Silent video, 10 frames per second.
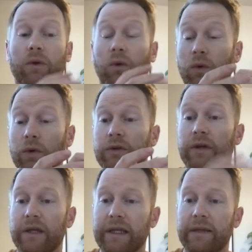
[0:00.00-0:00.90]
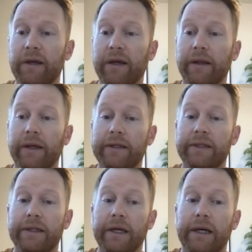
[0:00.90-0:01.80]
or you can email
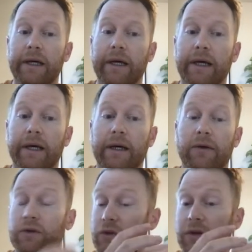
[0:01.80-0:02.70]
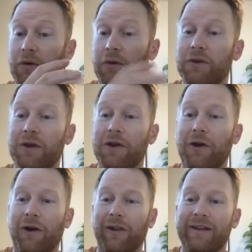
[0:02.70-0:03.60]
us. Or you can
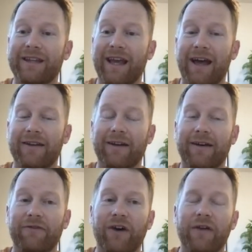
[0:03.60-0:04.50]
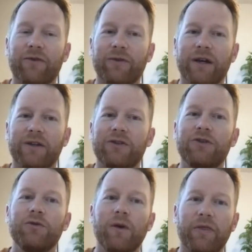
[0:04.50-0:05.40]
call us at
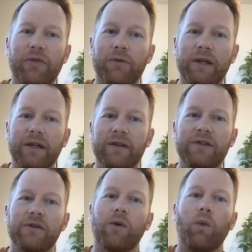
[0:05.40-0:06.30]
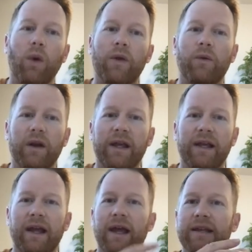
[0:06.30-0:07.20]

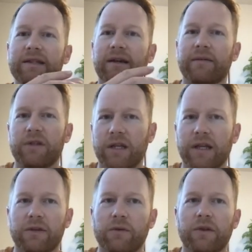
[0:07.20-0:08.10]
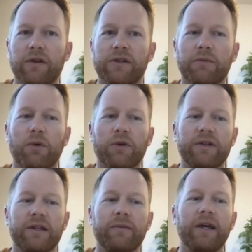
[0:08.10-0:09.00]
509-213-0118 anytime to connect with our support
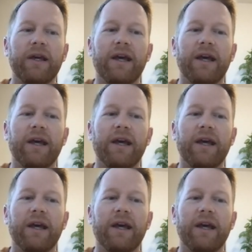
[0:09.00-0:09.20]
team,